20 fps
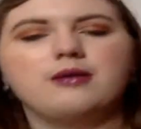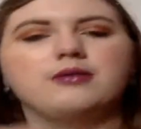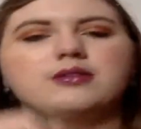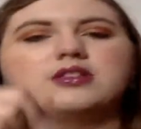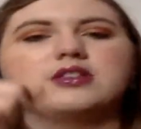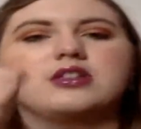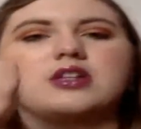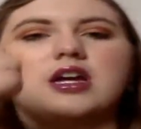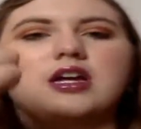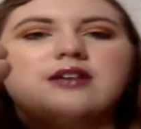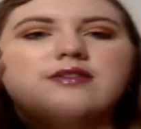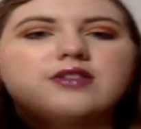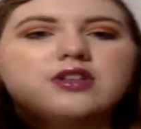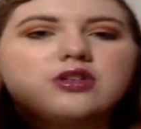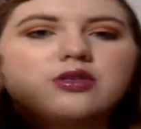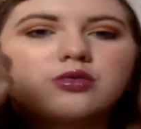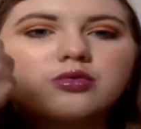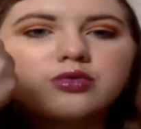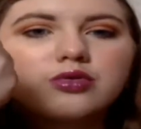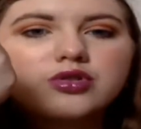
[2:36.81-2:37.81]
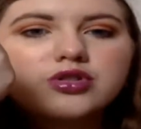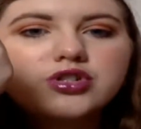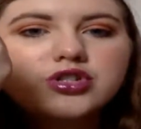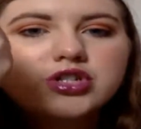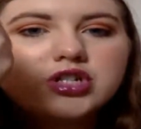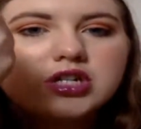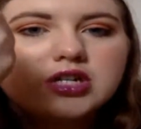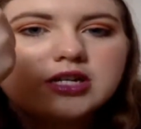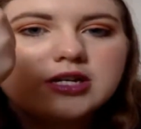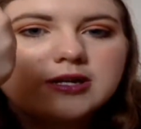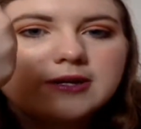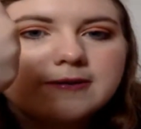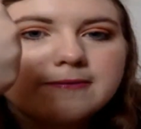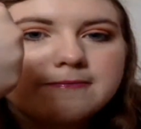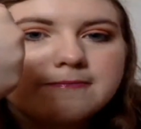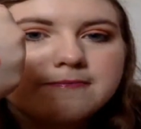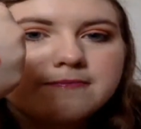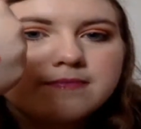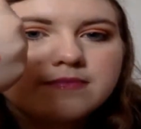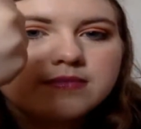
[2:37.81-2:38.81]
It's kind of an orangey,
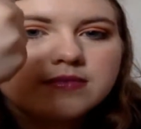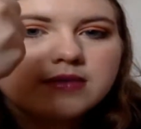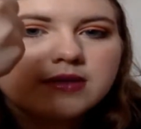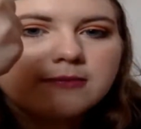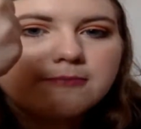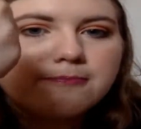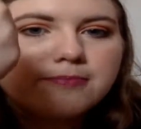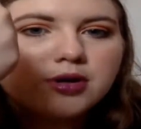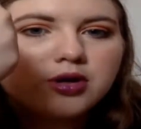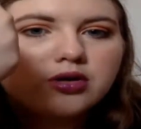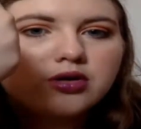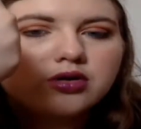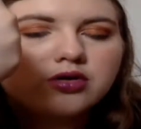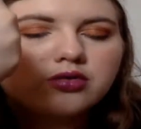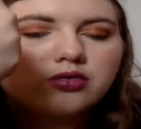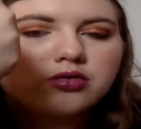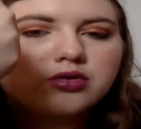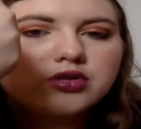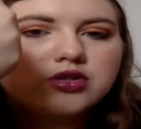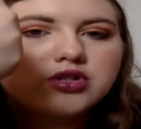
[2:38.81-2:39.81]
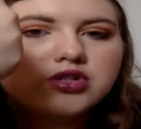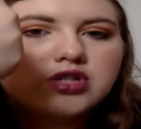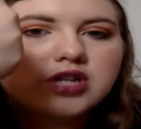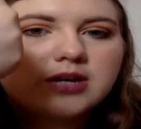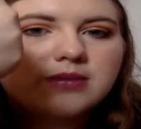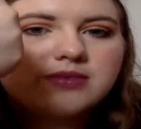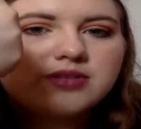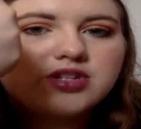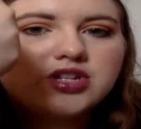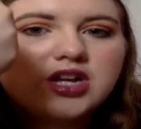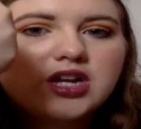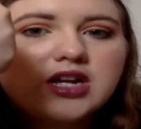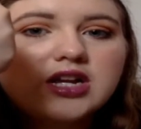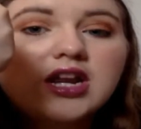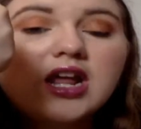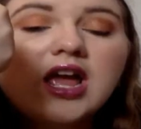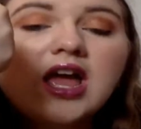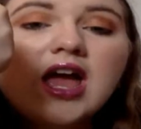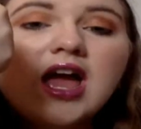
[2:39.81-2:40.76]
burnt orange type of shade.